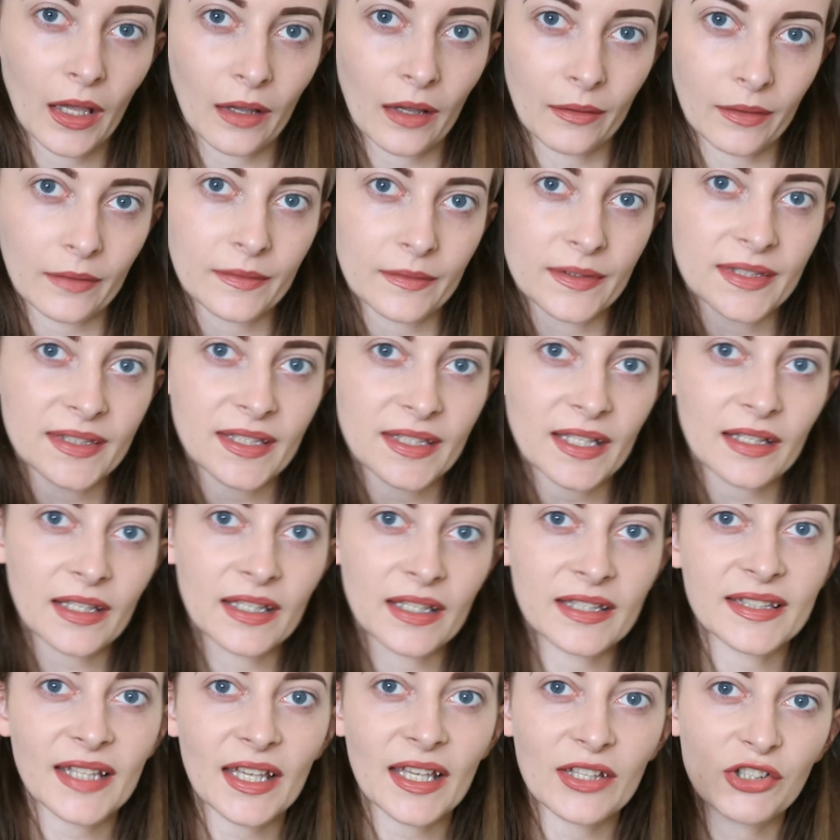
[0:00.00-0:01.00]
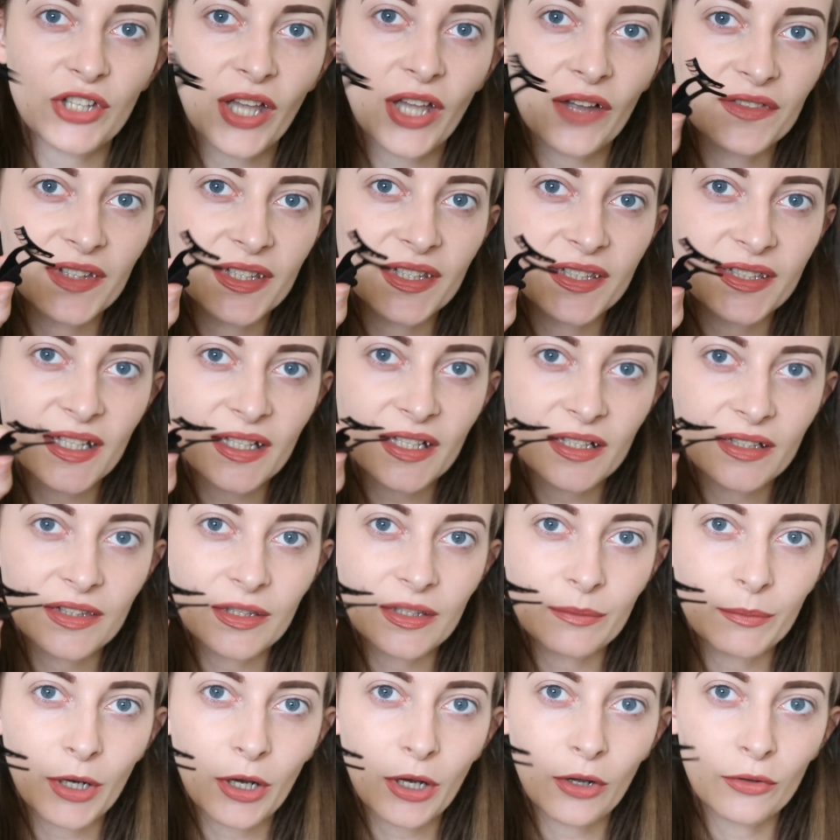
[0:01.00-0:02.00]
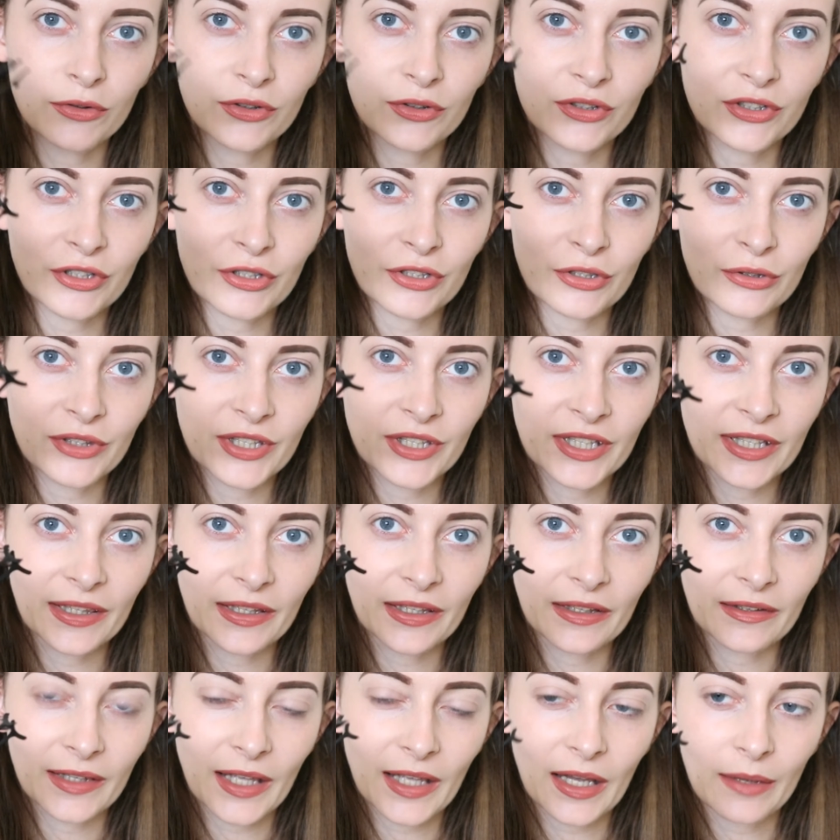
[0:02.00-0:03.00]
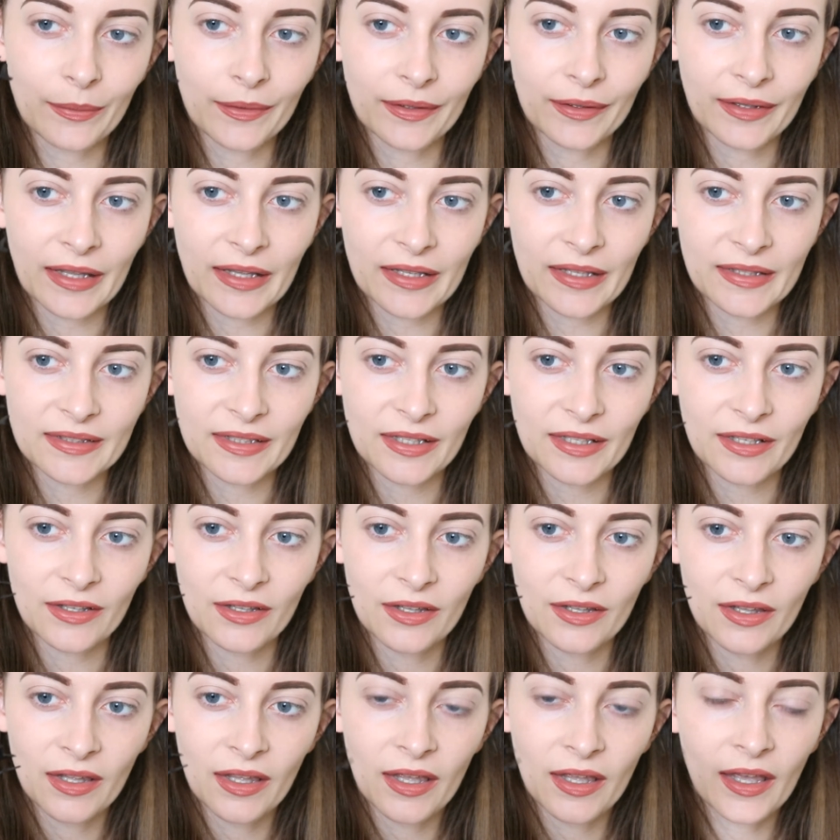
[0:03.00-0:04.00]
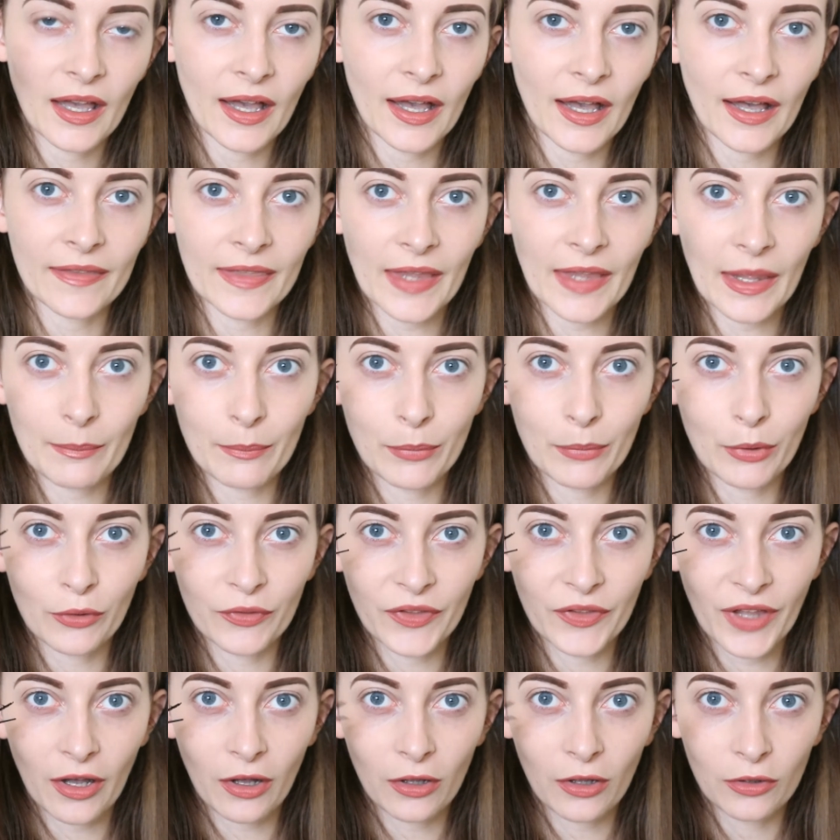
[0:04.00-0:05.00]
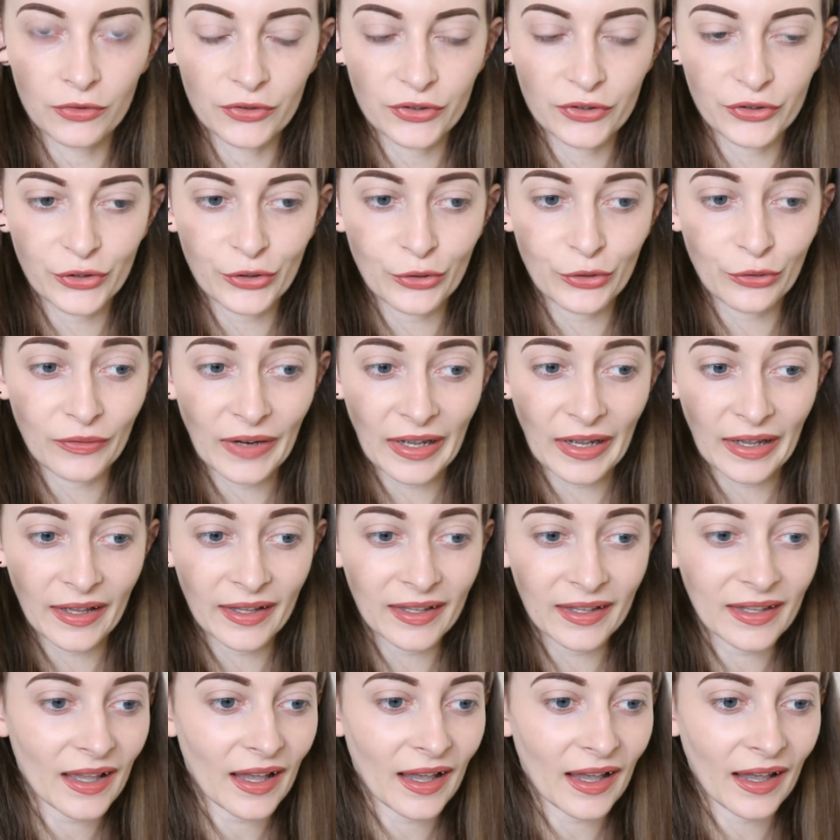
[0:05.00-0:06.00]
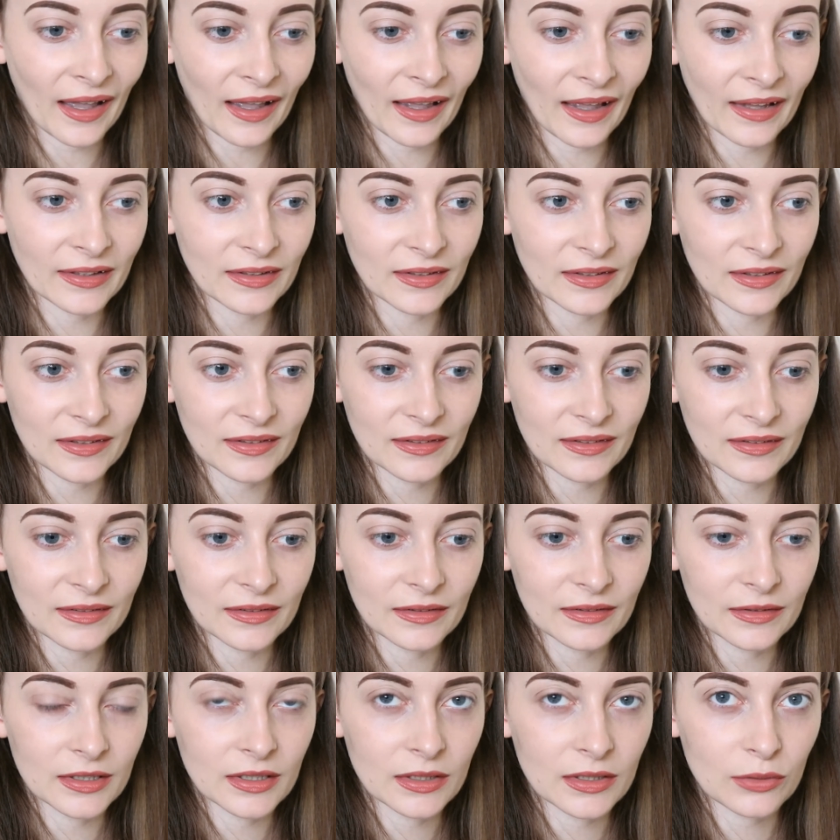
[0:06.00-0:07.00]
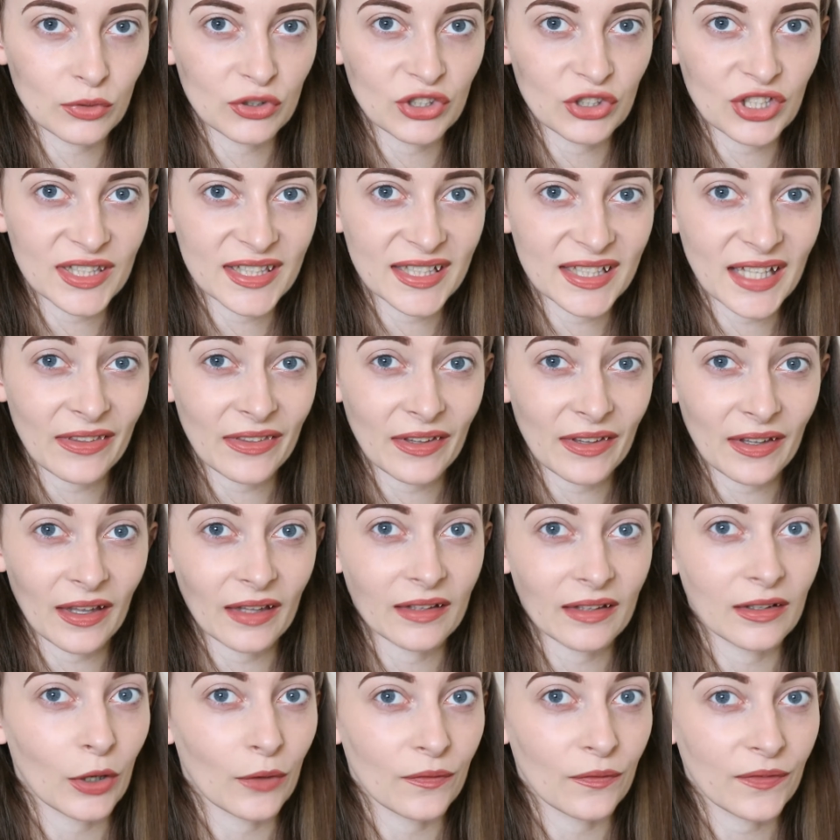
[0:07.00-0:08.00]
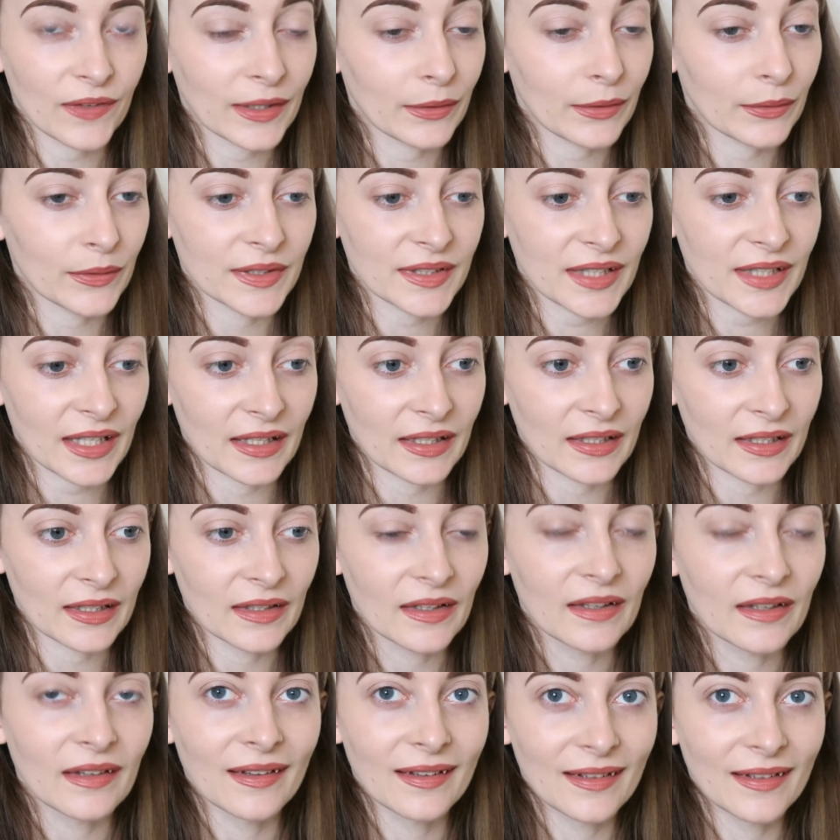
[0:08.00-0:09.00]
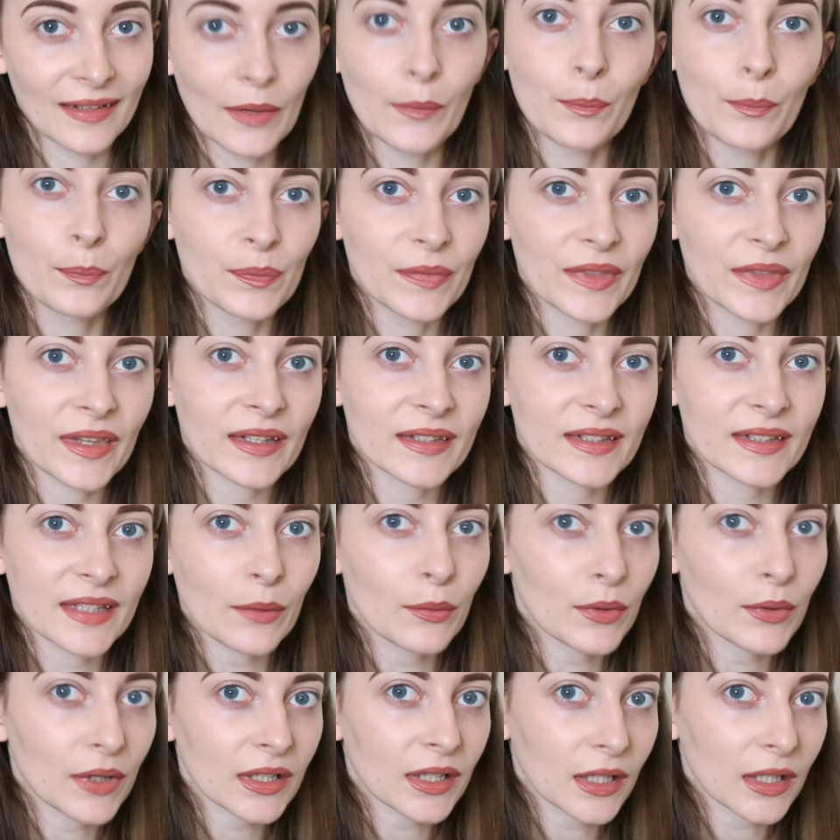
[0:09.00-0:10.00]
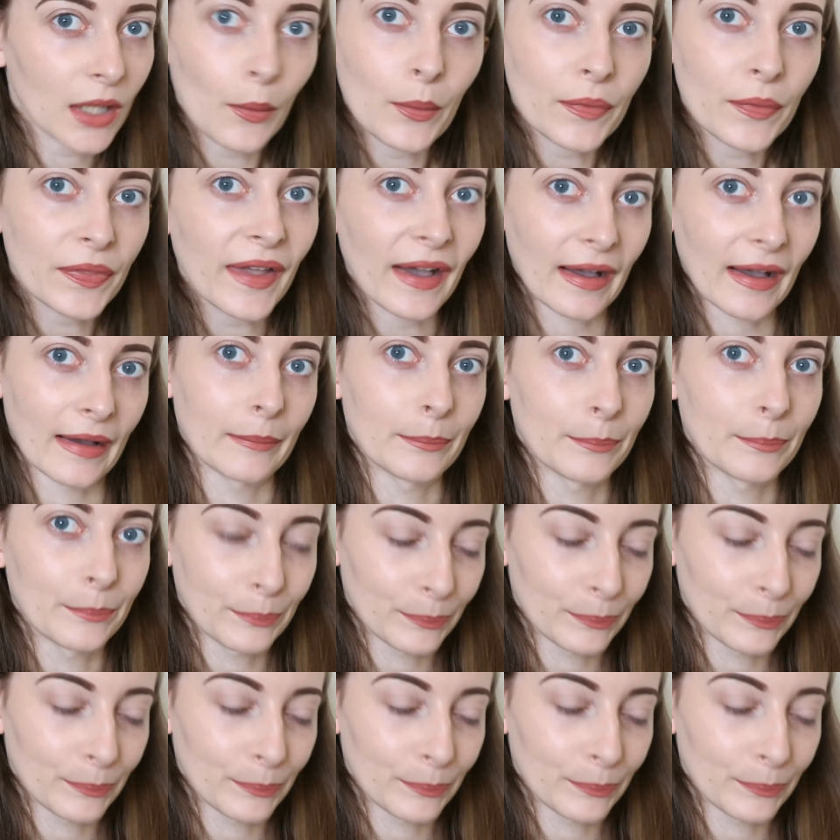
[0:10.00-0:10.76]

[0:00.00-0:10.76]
I'm going to stick, it says you have to stick them onto the little applicator and then put that onto your eye and squish it together, and hopefully it will stick. So we're going to go with that.